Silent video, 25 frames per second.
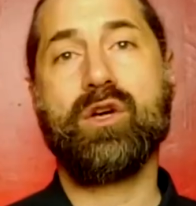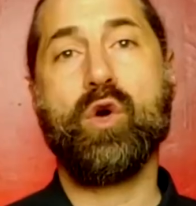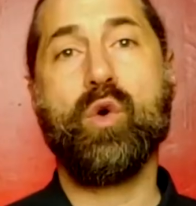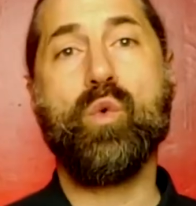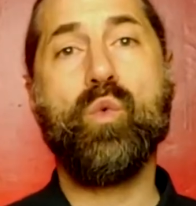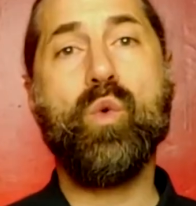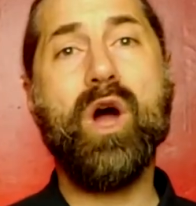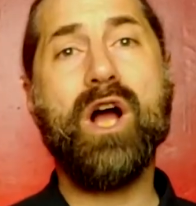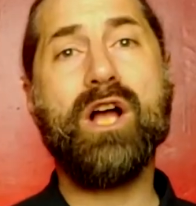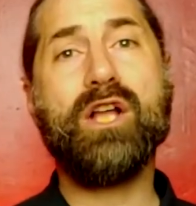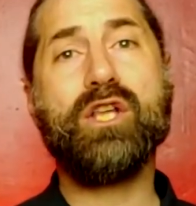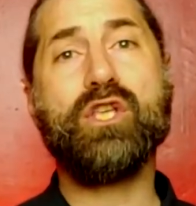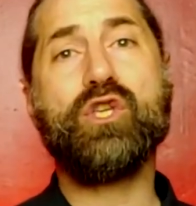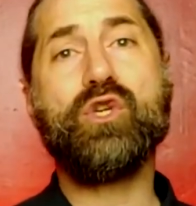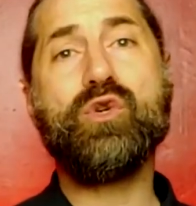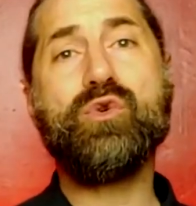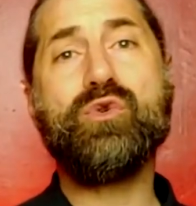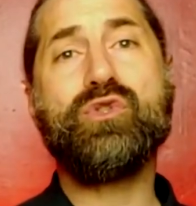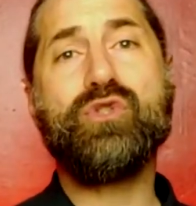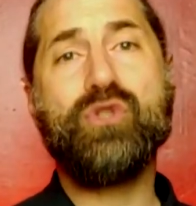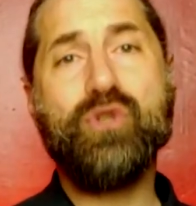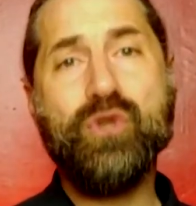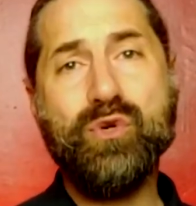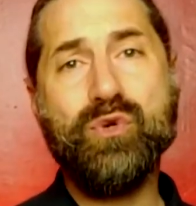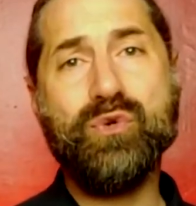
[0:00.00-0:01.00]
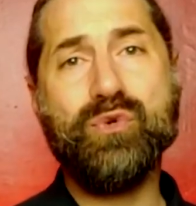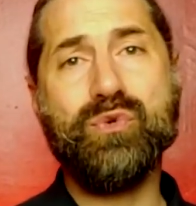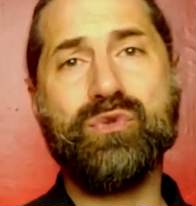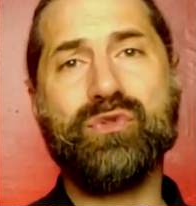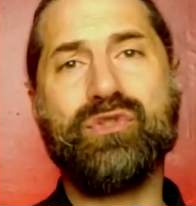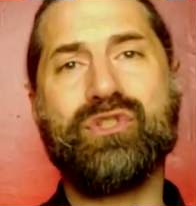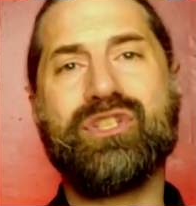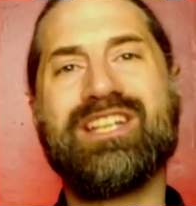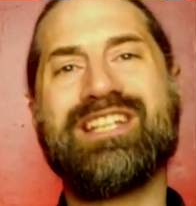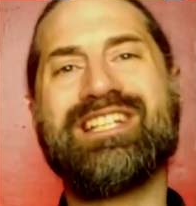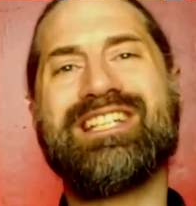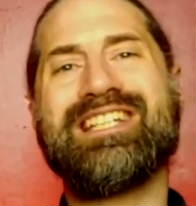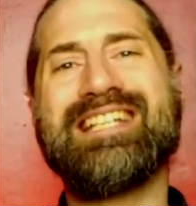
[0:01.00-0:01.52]
What you use
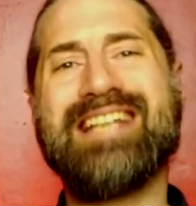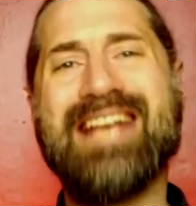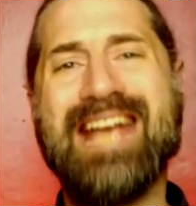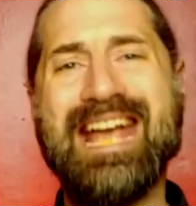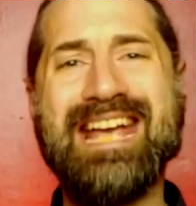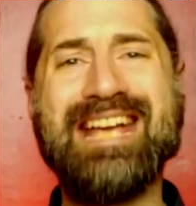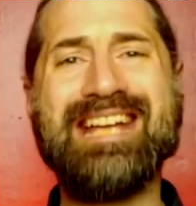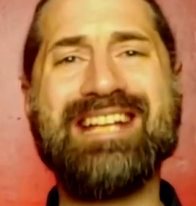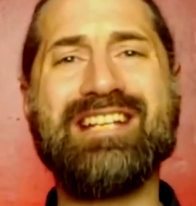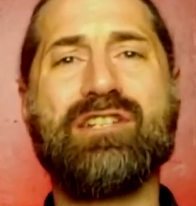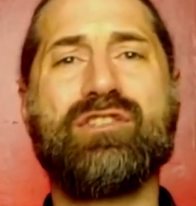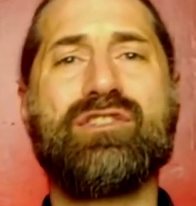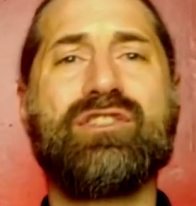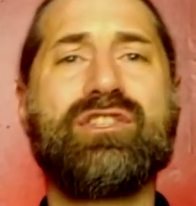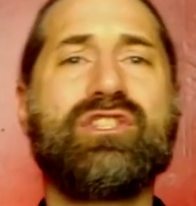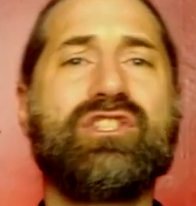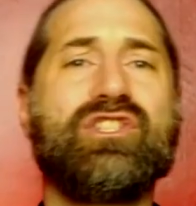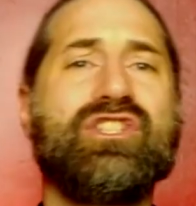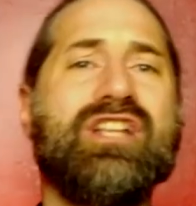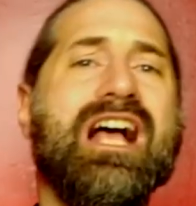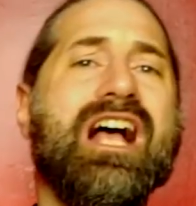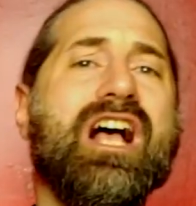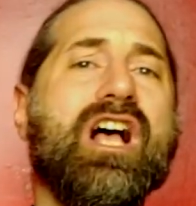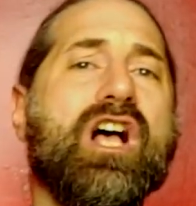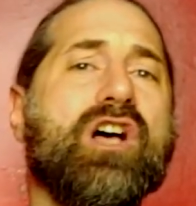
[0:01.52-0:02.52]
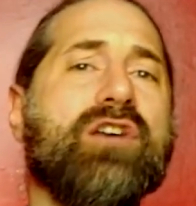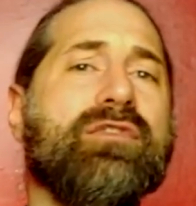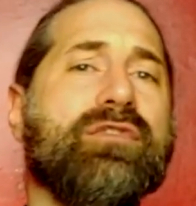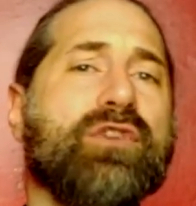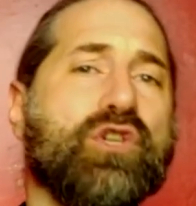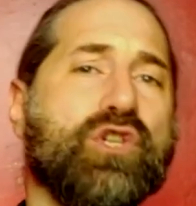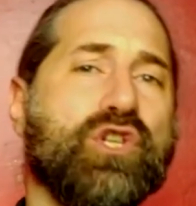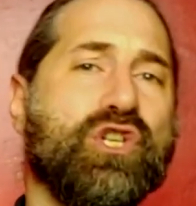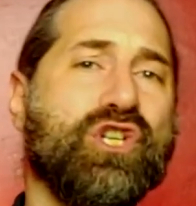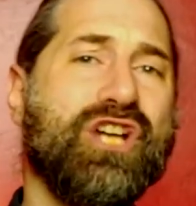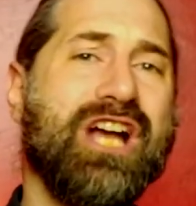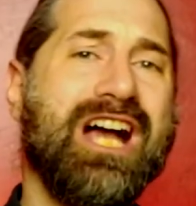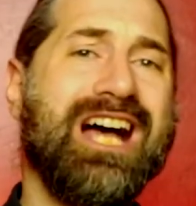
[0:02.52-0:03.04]
can change the style of your
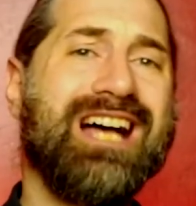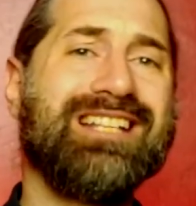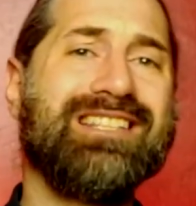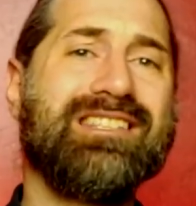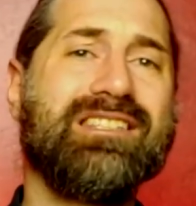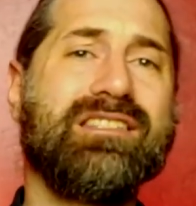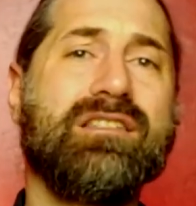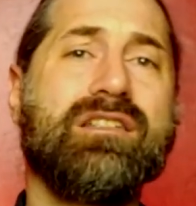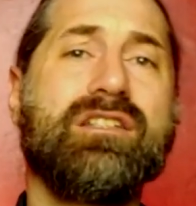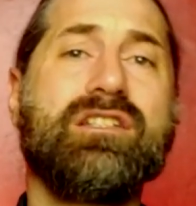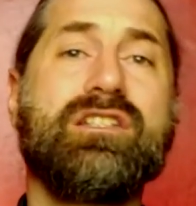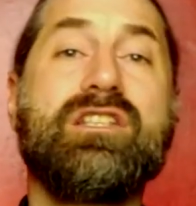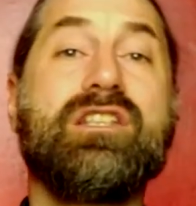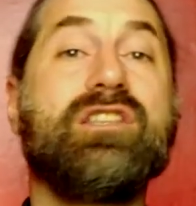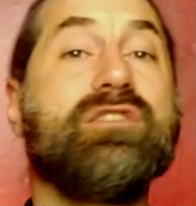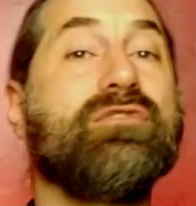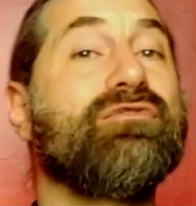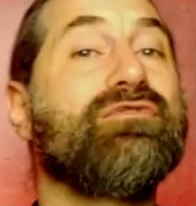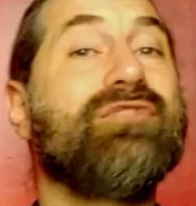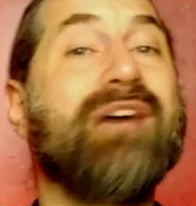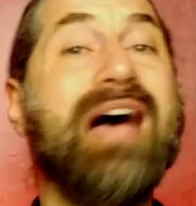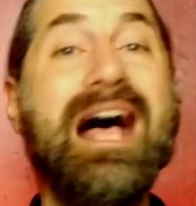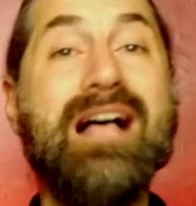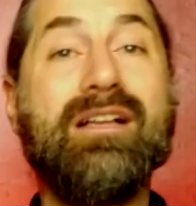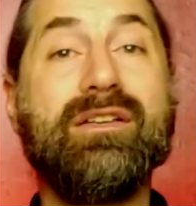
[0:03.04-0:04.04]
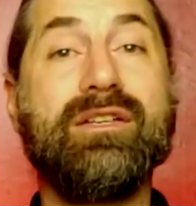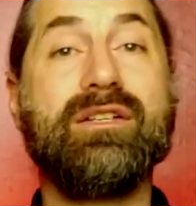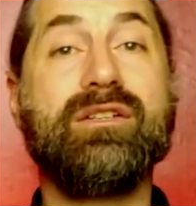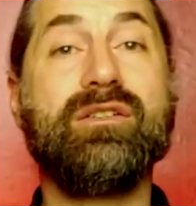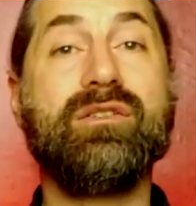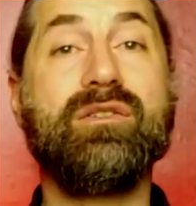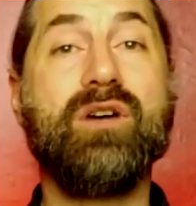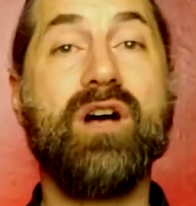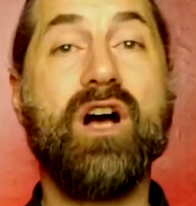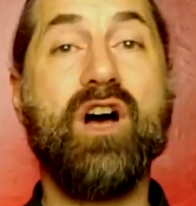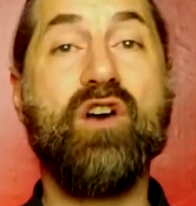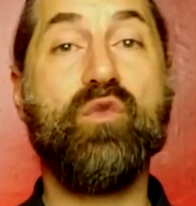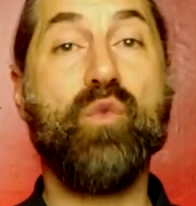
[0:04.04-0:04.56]
shots to the
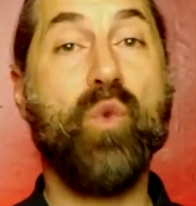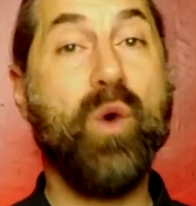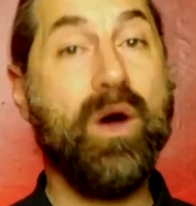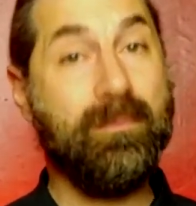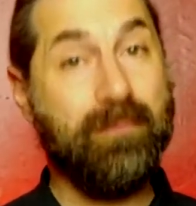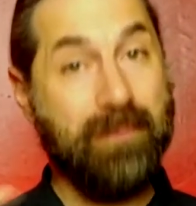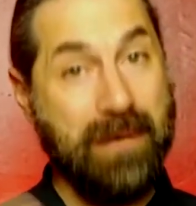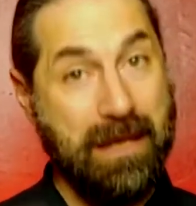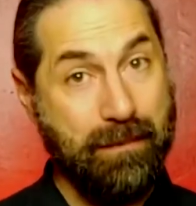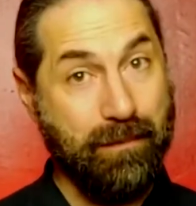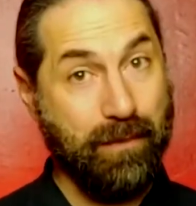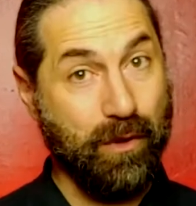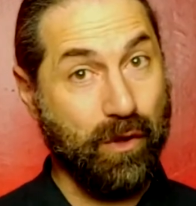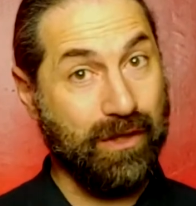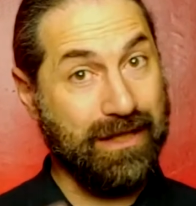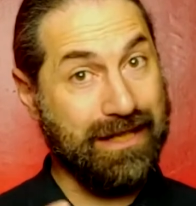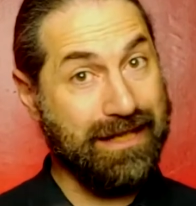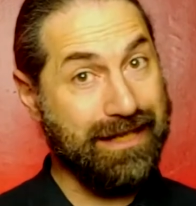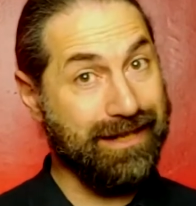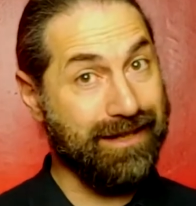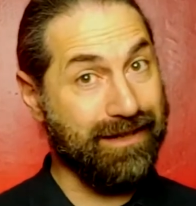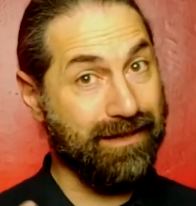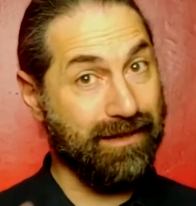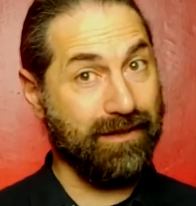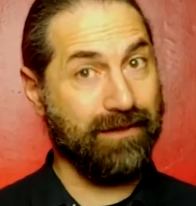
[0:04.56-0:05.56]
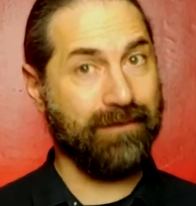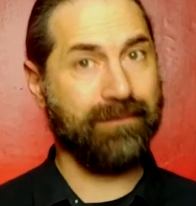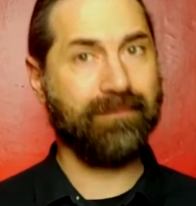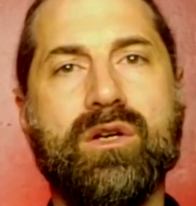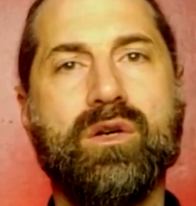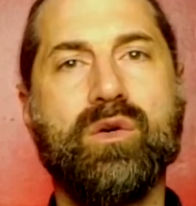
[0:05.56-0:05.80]
value of what people hear.